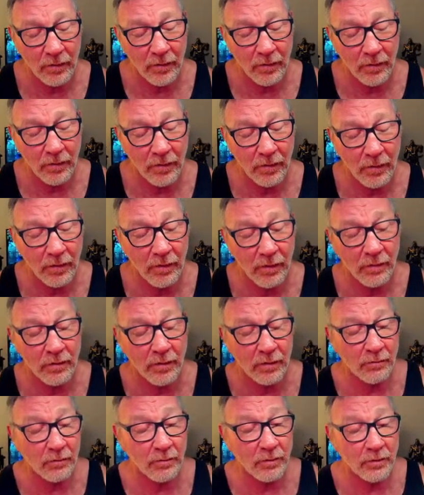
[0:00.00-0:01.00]
Yeah, I think
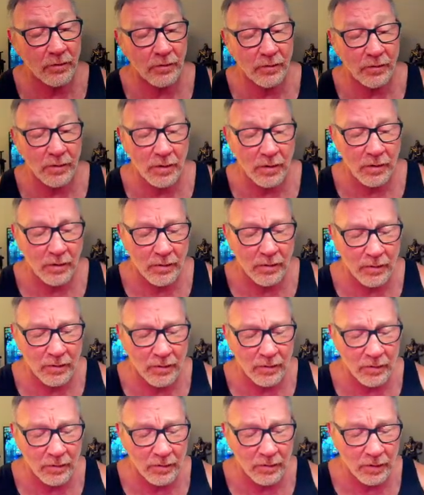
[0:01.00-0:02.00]
we're good there.
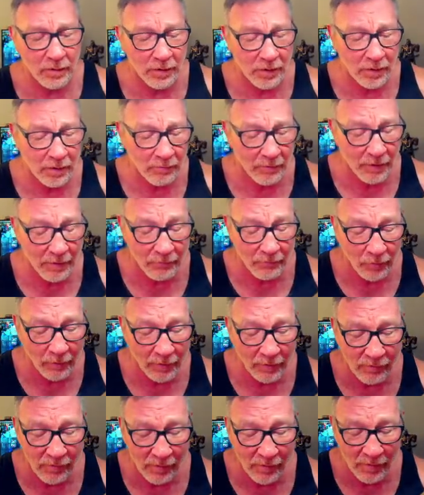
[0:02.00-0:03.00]
And we have
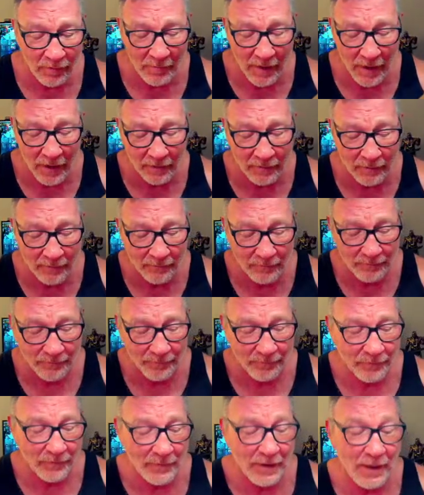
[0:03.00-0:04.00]
trinkets on the back.
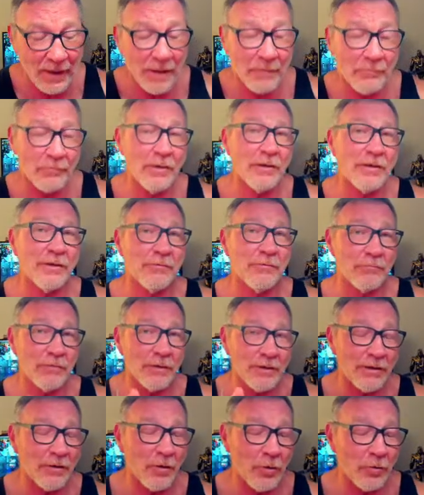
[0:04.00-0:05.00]
Yeah, I'm really,
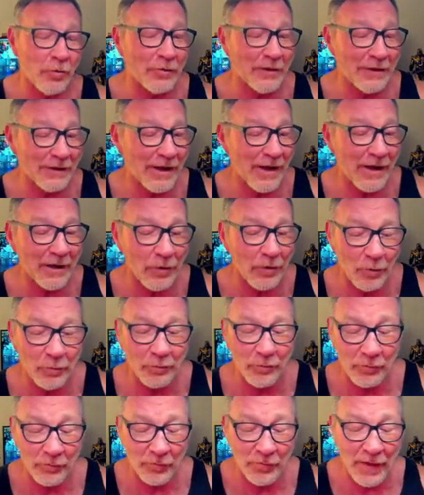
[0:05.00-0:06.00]
really holding high hopes
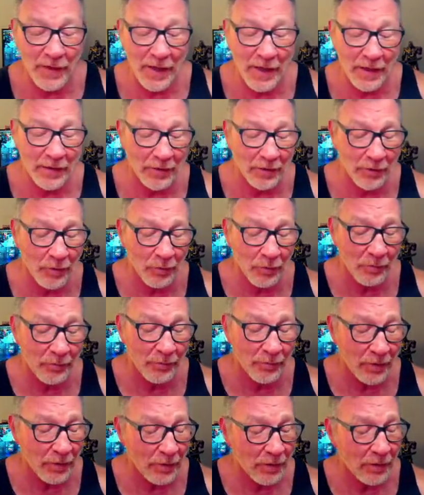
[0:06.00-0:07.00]
for that. I hope
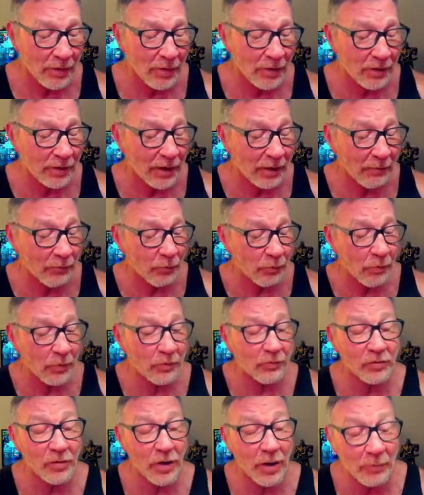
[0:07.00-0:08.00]
Games
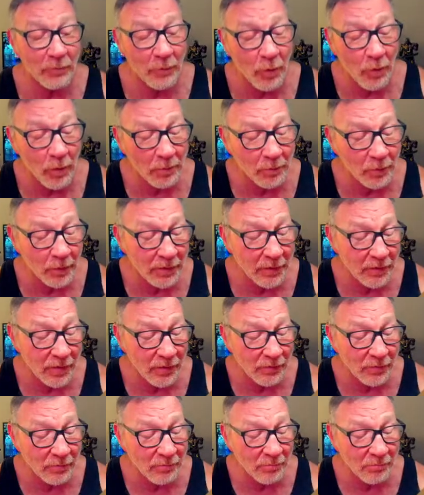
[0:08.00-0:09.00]
Workshop corporate
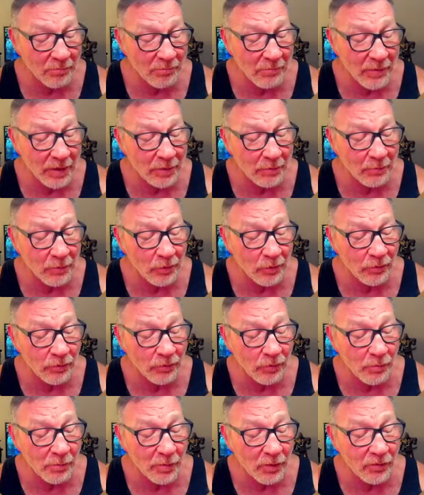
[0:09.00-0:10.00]
doesn't make them do
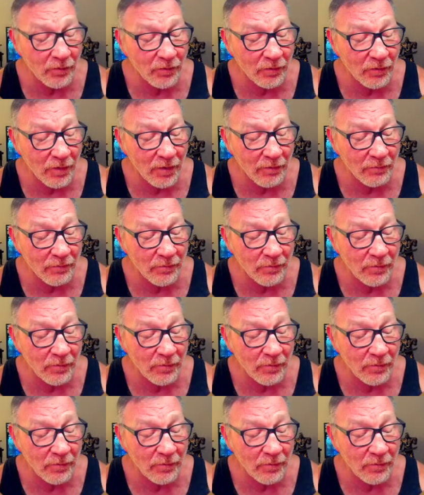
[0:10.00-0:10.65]
stupid stuff.